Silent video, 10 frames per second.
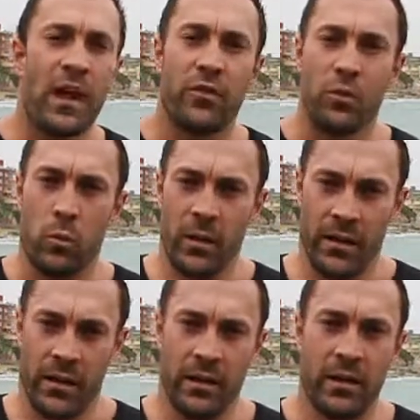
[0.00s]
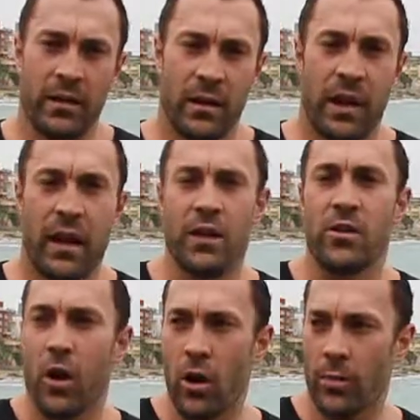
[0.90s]
if you're willing and
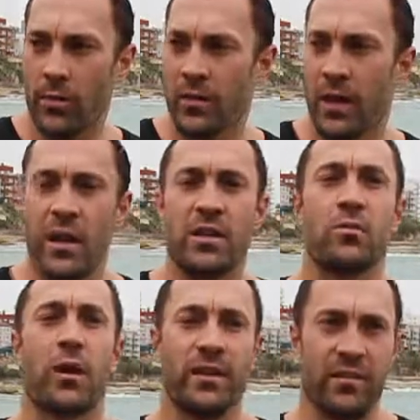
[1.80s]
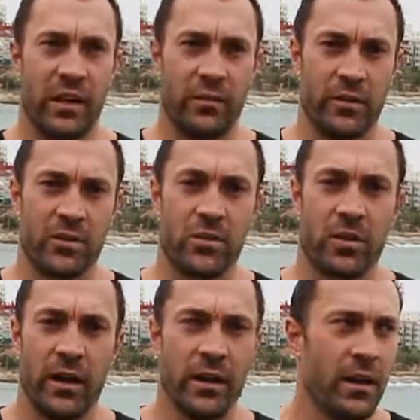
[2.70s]
you're open and you're ready to give it a
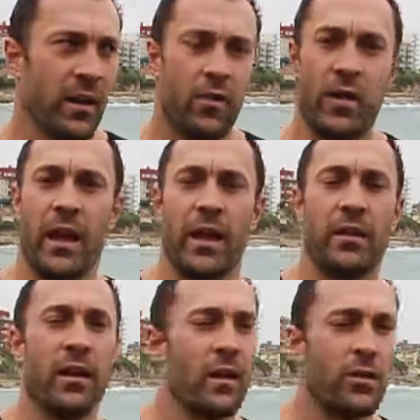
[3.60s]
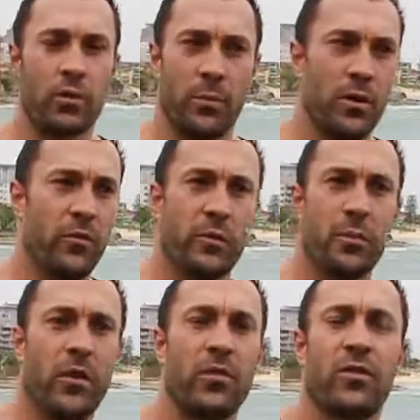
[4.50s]
try, then you're the perfect
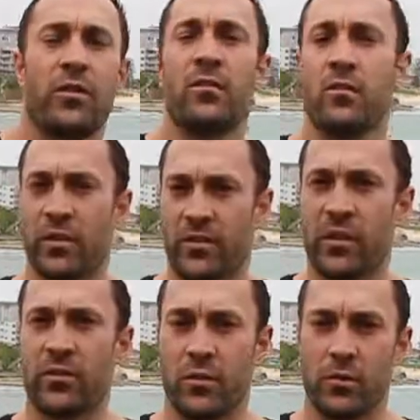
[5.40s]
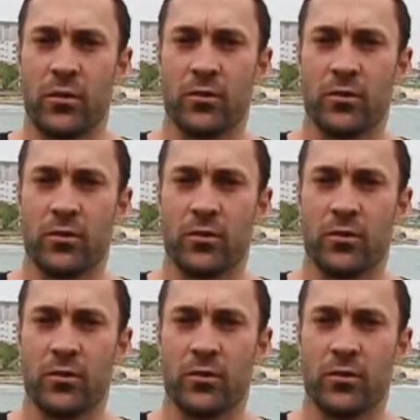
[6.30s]
person for this stuff to work